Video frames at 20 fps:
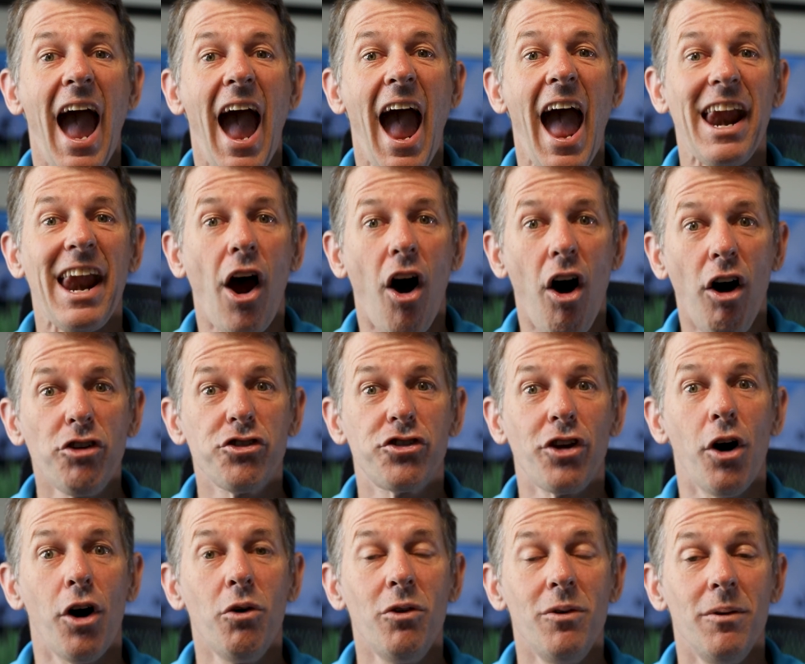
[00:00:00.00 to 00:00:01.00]
And
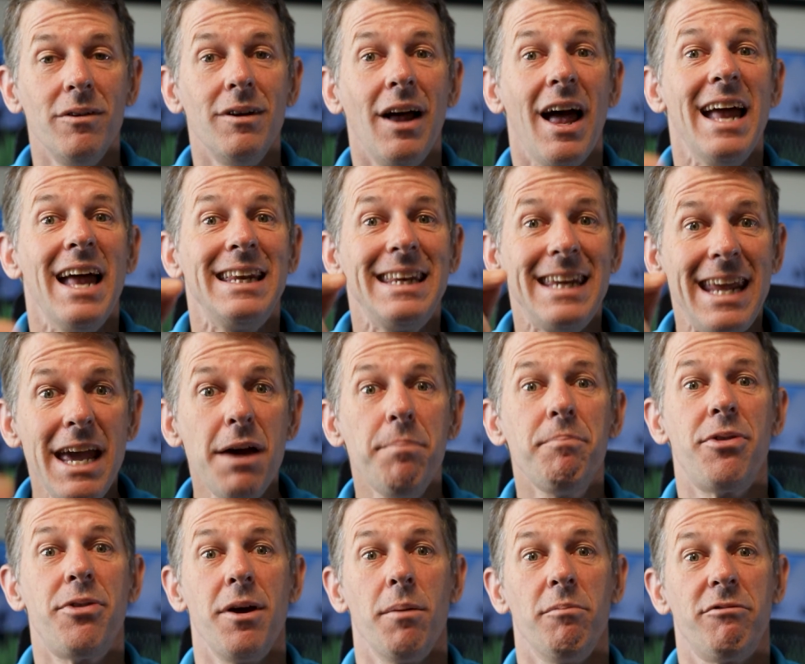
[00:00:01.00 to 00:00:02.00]
also,
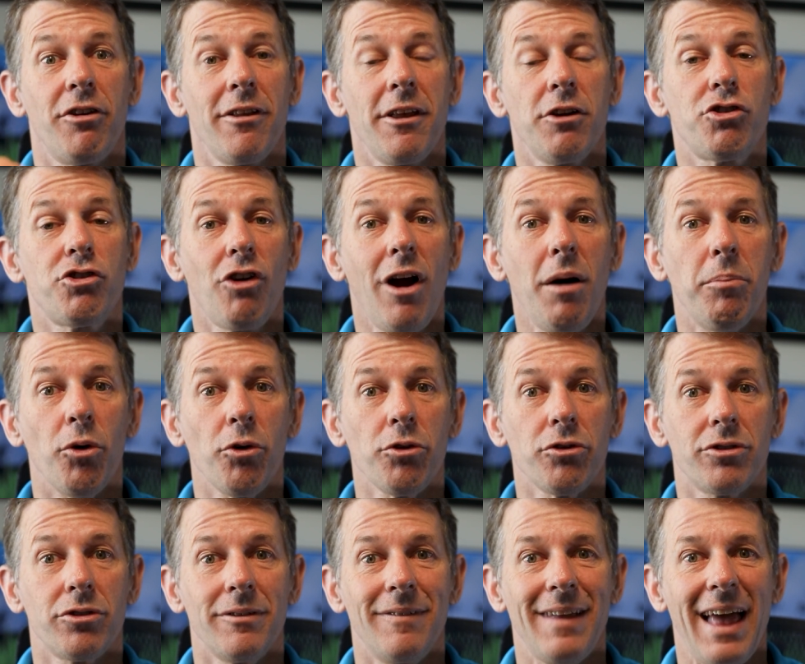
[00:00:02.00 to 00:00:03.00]
tip them for their
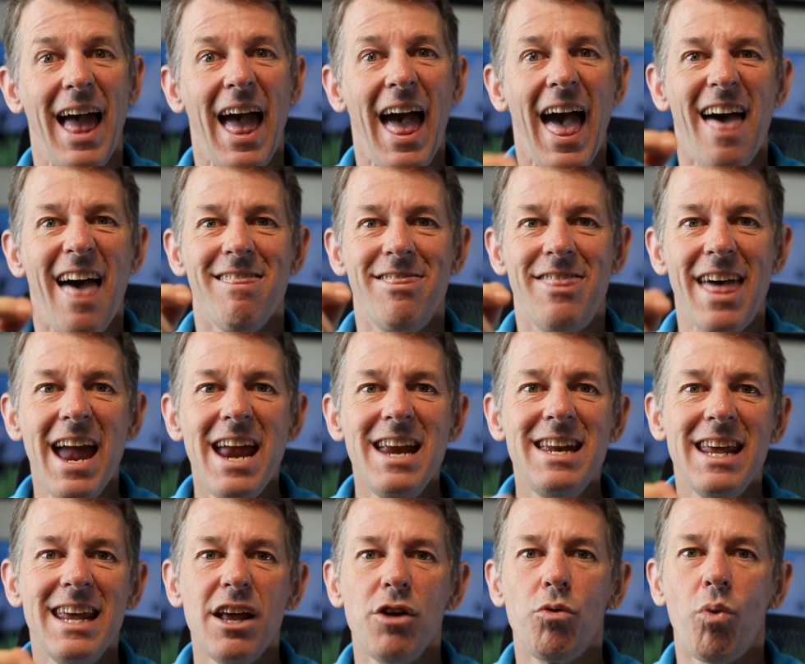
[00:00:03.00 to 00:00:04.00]
troubles. They
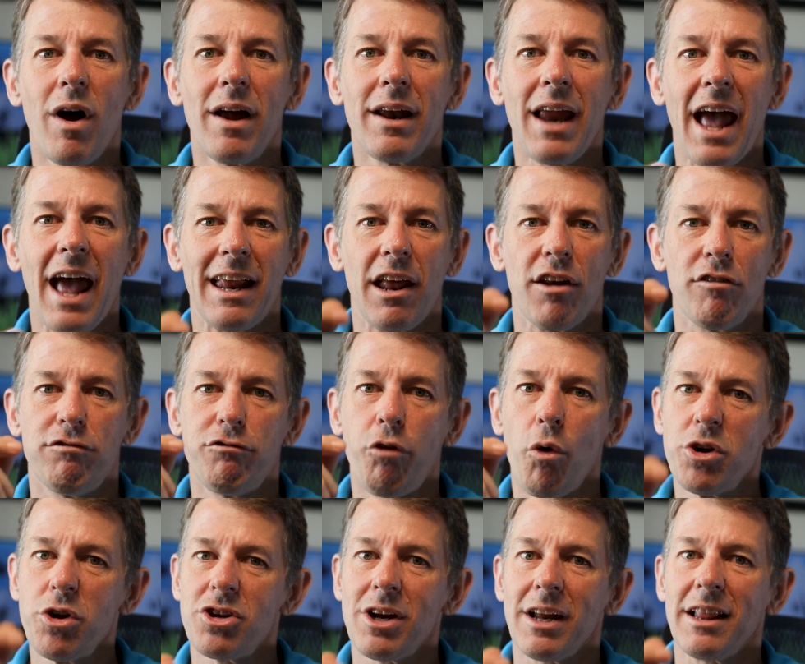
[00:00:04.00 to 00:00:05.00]
did what an
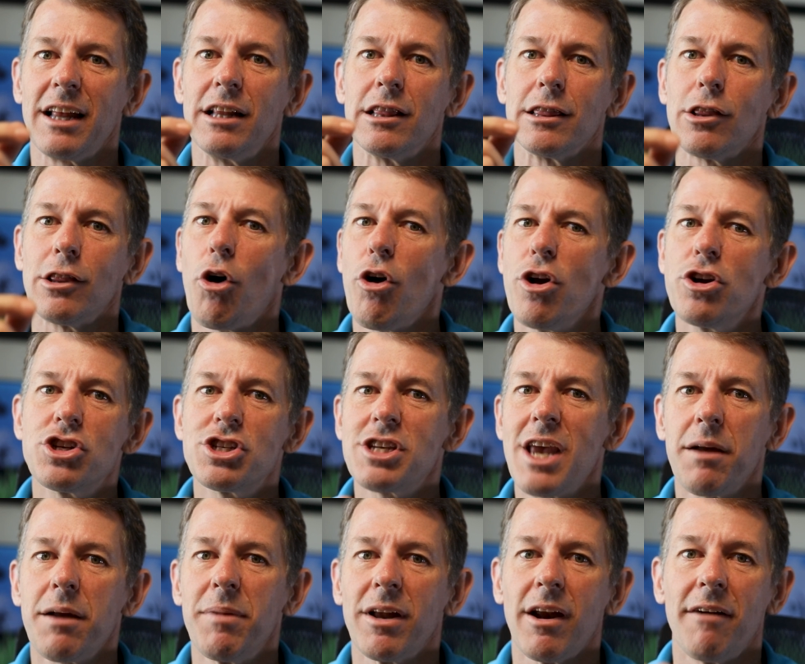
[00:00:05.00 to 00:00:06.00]
unfortunately large
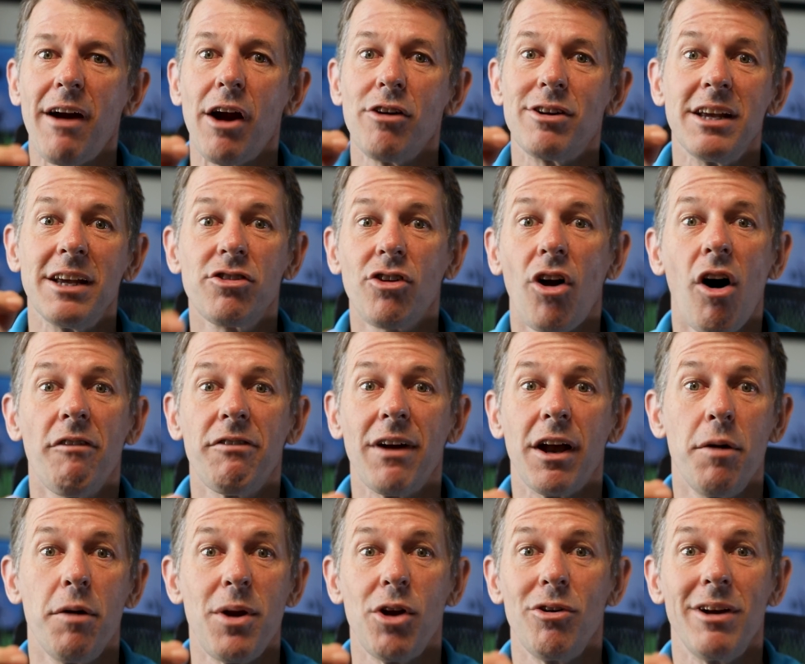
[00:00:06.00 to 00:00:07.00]
segment of our disc golfing
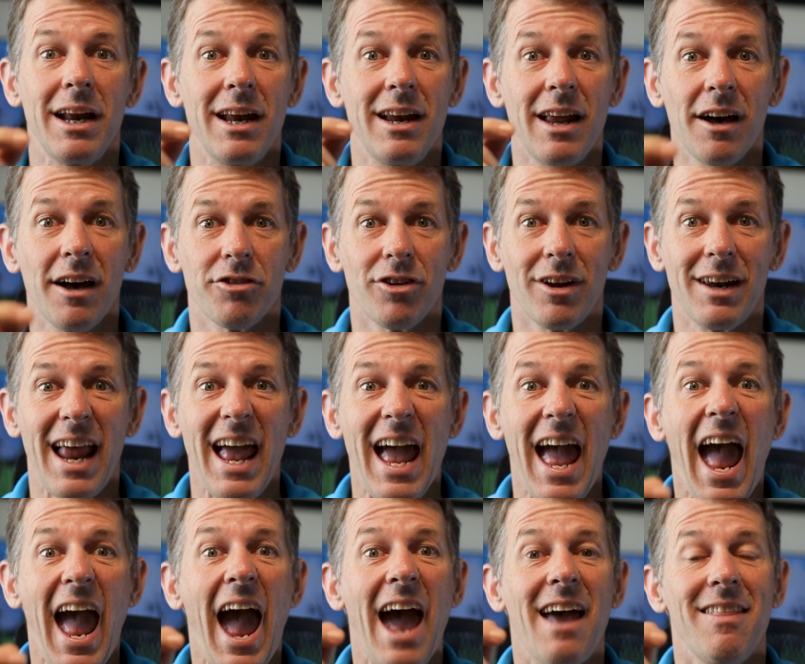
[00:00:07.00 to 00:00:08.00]
community doesn't,
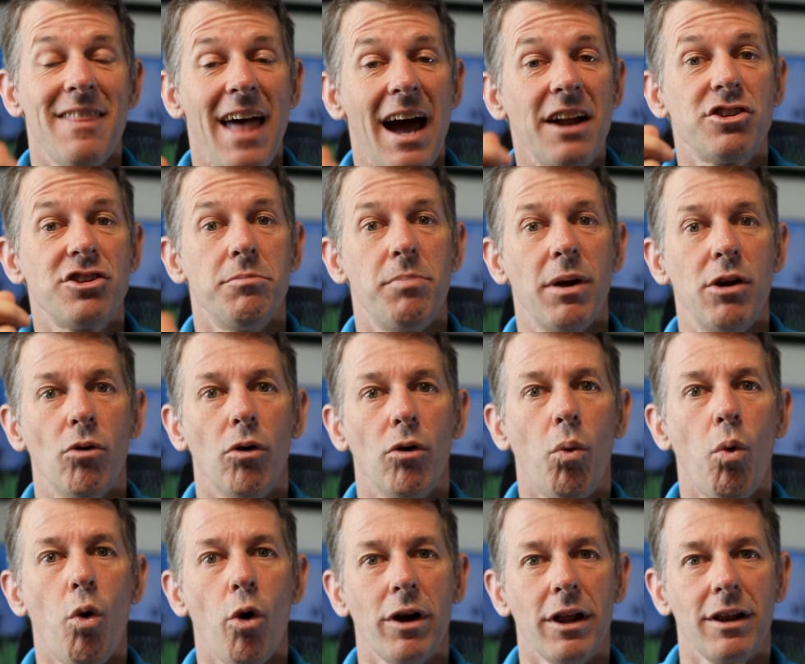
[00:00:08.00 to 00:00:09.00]
and that should be
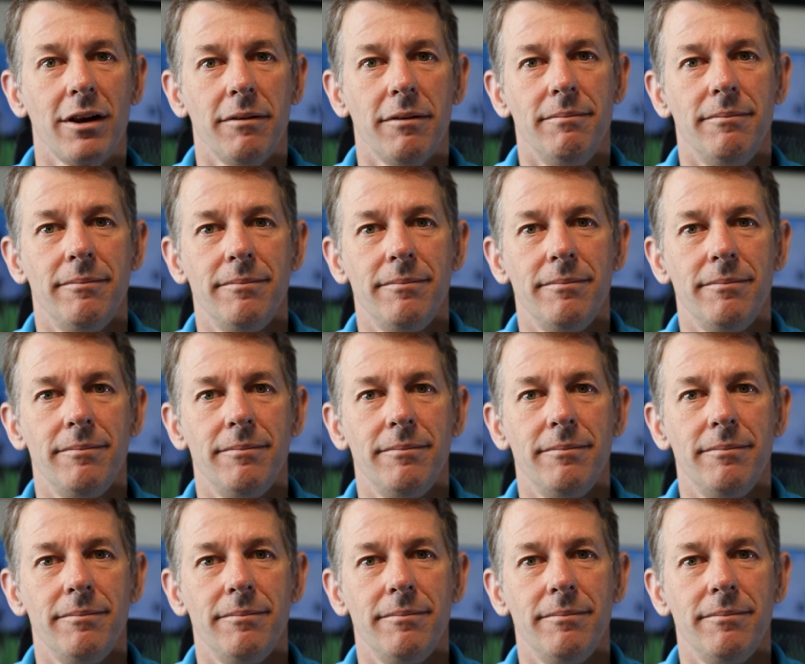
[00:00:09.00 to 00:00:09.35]
rewarded.